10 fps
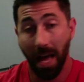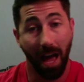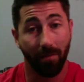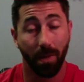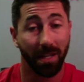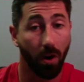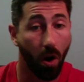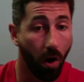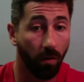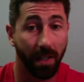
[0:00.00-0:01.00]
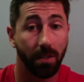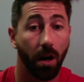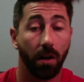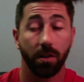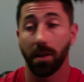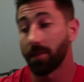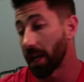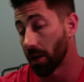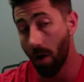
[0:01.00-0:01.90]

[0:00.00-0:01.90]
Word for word: i've been to all these doctors i've taken